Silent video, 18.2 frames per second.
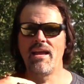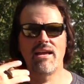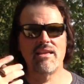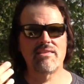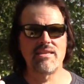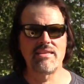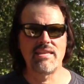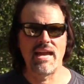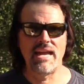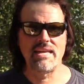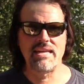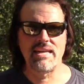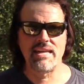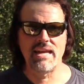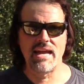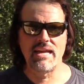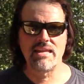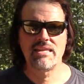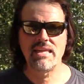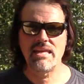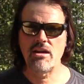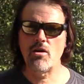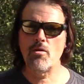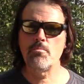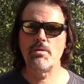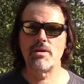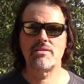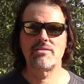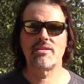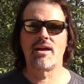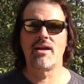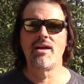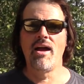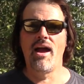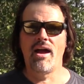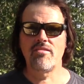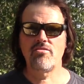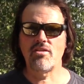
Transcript: it's a day-to-day deal, but I